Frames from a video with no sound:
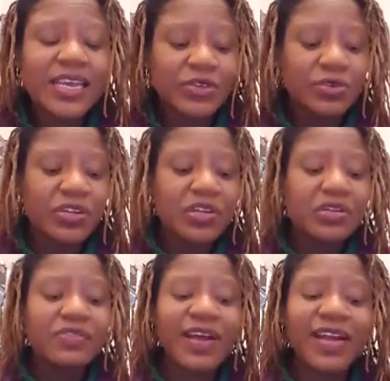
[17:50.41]
You got a
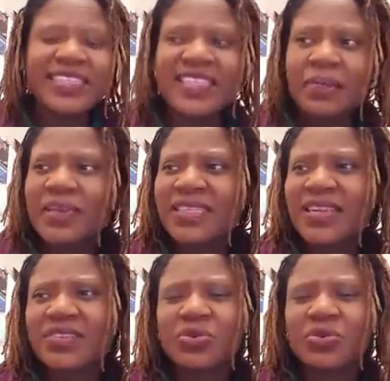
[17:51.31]
lot of academics
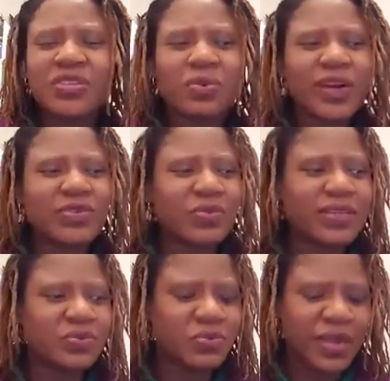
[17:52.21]
and a doctor what
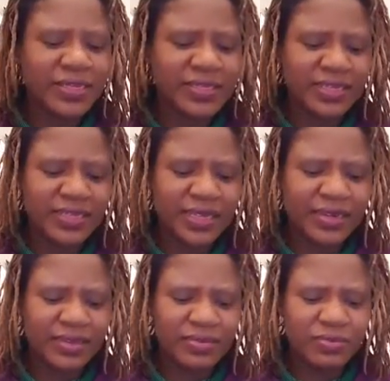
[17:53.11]
and what in
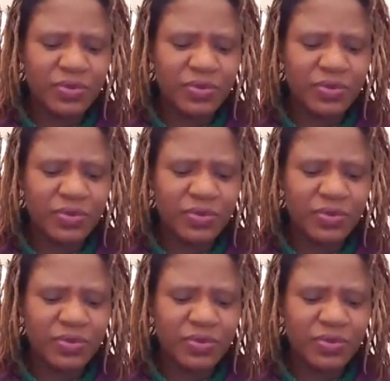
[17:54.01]
our